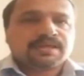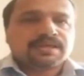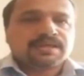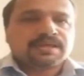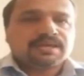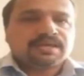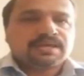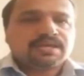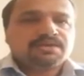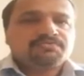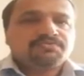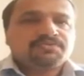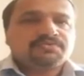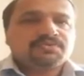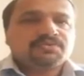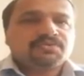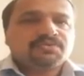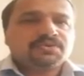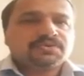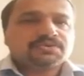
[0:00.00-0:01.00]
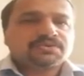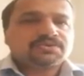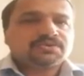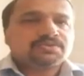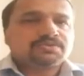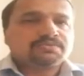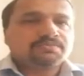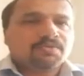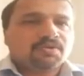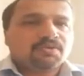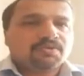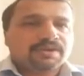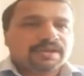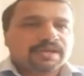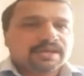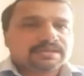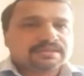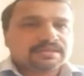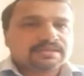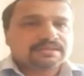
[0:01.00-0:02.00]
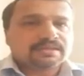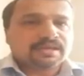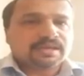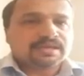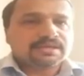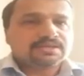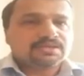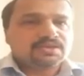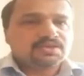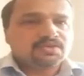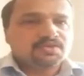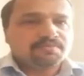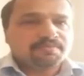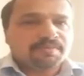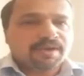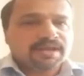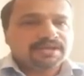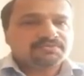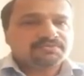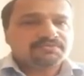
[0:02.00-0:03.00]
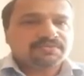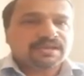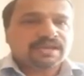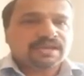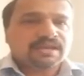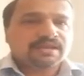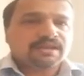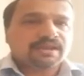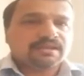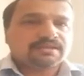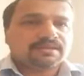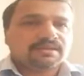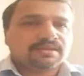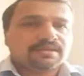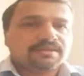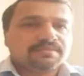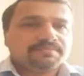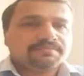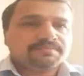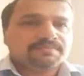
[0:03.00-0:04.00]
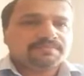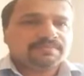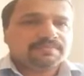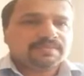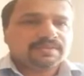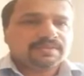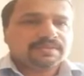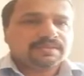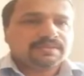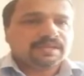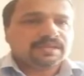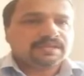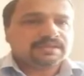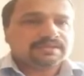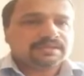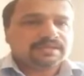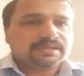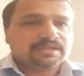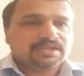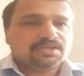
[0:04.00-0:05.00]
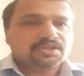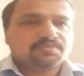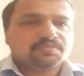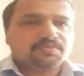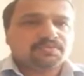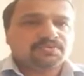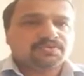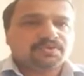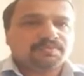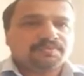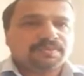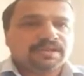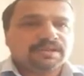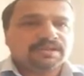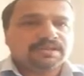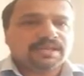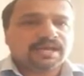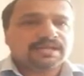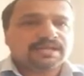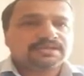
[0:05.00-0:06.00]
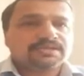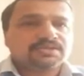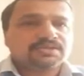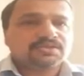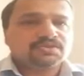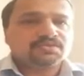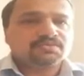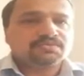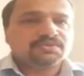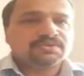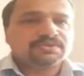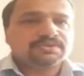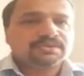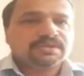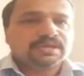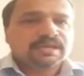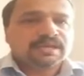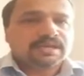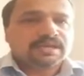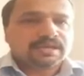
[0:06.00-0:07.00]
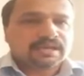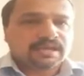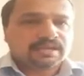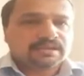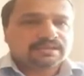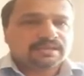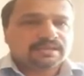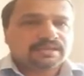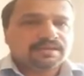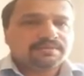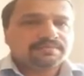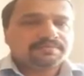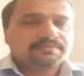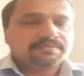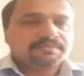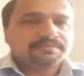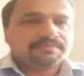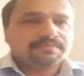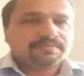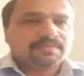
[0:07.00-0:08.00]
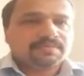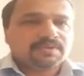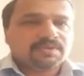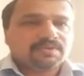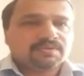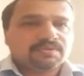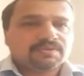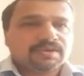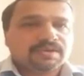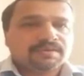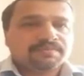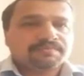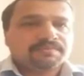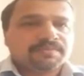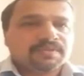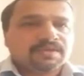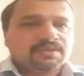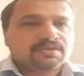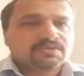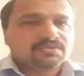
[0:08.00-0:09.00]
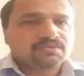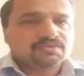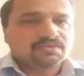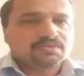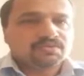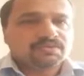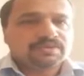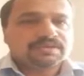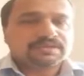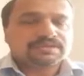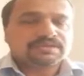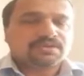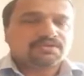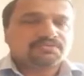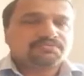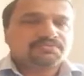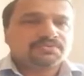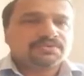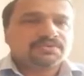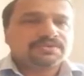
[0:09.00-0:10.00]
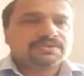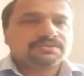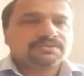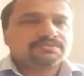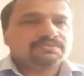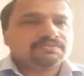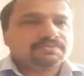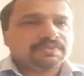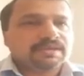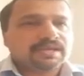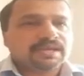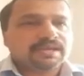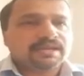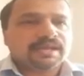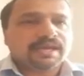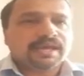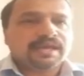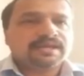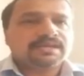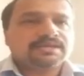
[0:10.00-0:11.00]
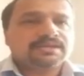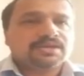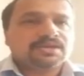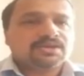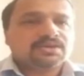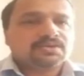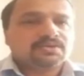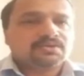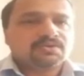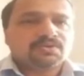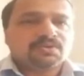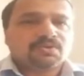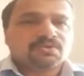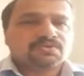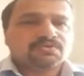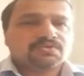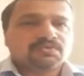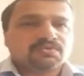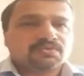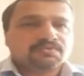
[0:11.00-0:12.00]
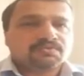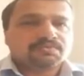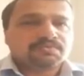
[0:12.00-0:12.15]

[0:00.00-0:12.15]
If you took more exercise, you might feel healthier. That it is possible that you would healthier. Okay, so instead of would, we can add could also.